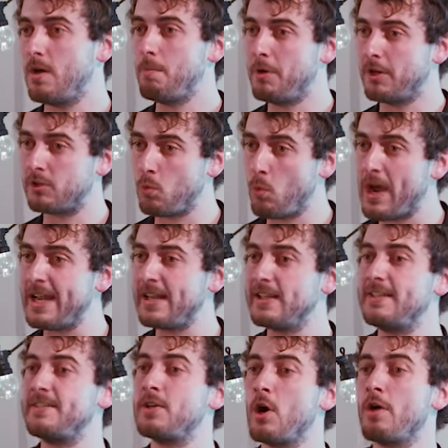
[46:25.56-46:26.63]
but when
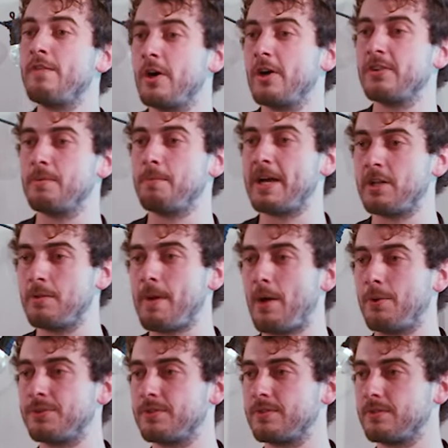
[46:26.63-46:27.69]
it's hovered by the
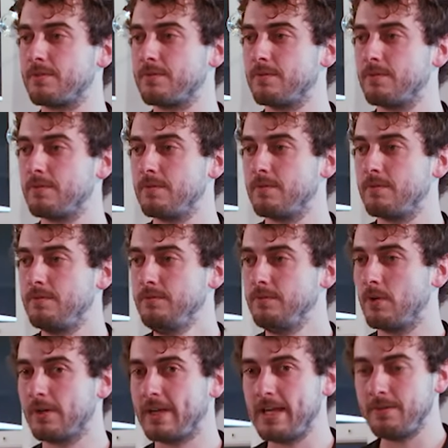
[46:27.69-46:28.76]
mouse,
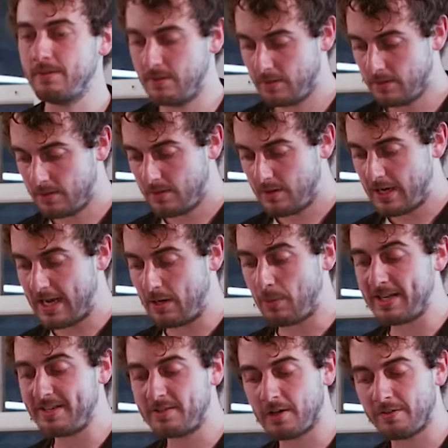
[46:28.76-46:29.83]
okay? And
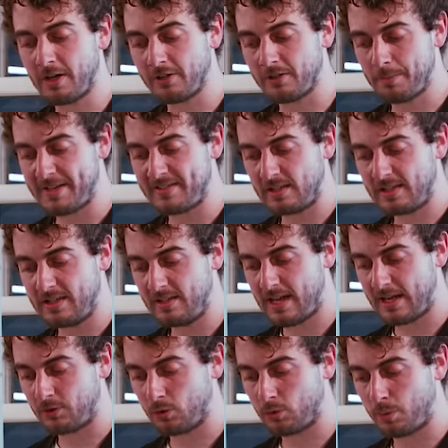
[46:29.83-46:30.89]
when it's hovered, basically,
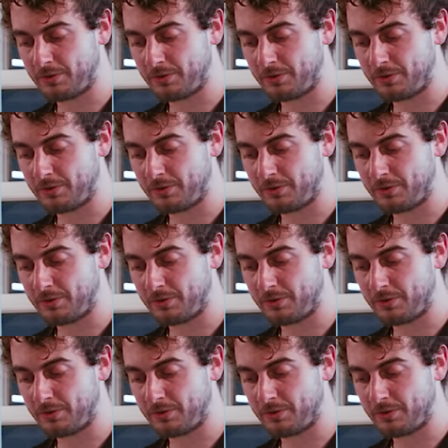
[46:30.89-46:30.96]
I don't